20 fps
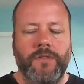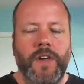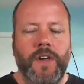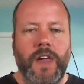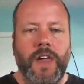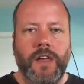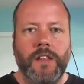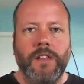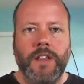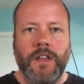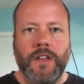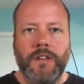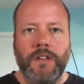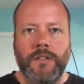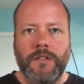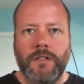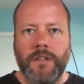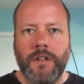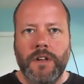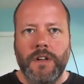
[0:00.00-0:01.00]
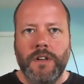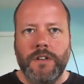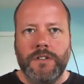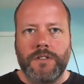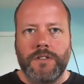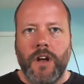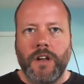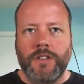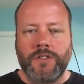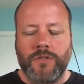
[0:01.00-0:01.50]
alien
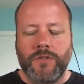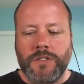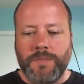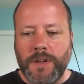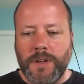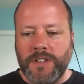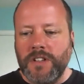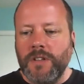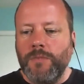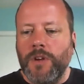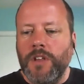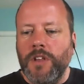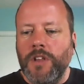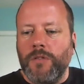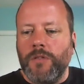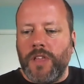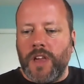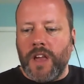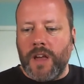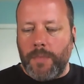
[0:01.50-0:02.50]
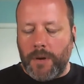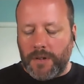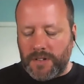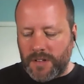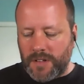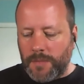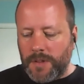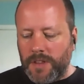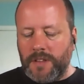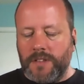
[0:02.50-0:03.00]
saucer, especially when you think about
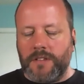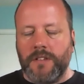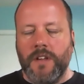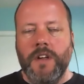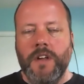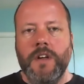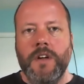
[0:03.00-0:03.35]
some of these,